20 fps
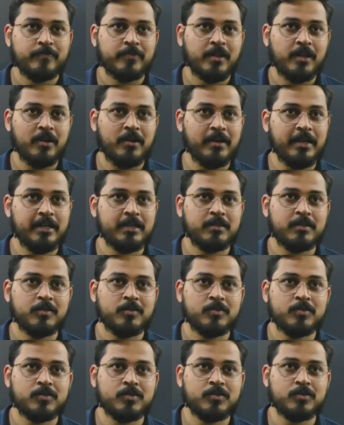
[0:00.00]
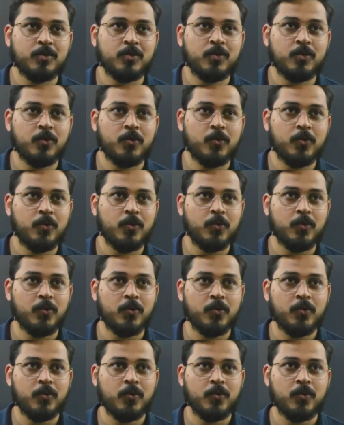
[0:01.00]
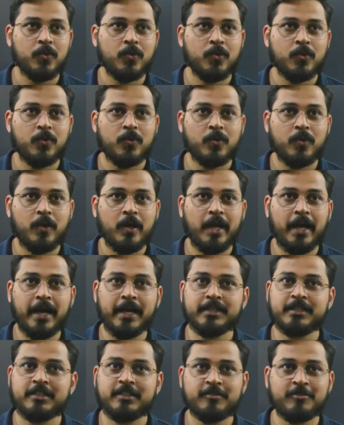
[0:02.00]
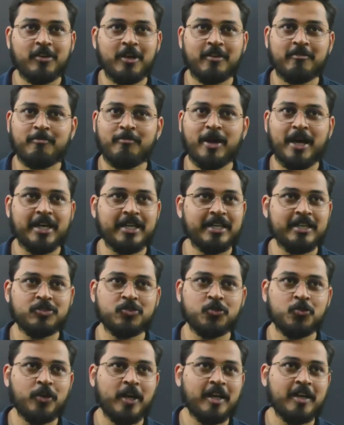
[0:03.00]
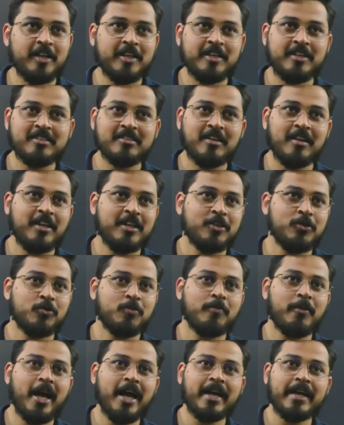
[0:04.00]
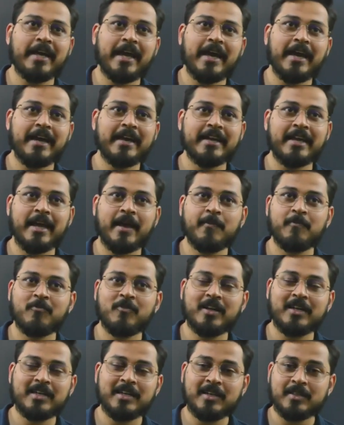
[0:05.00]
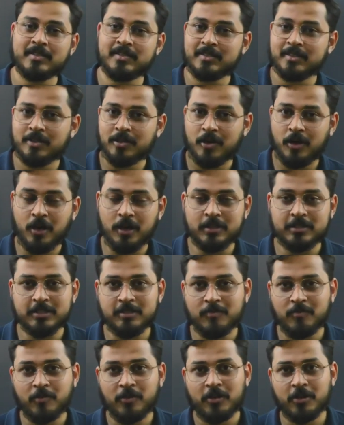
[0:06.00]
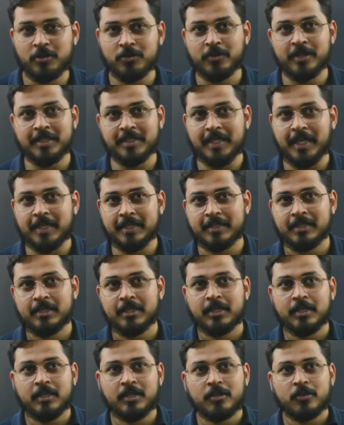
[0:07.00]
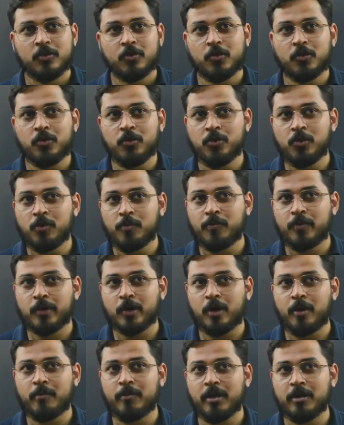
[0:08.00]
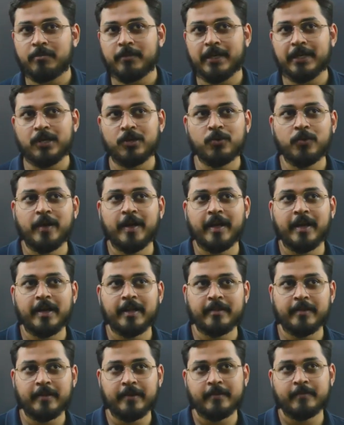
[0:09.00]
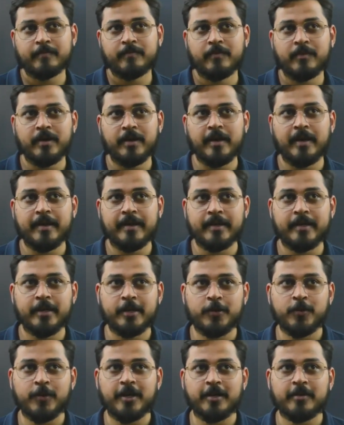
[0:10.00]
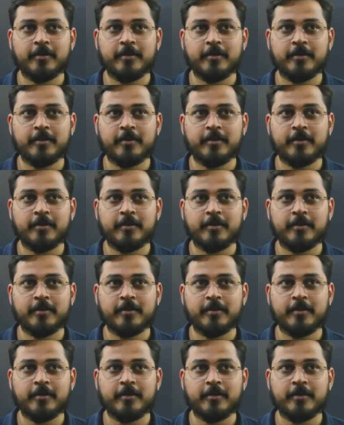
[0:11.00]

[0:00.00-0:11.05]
Alright. So, and if you have a Mac, yes, you can easily do Mac Air M1. It's awesome for doing that. No problem in doing anything related to it.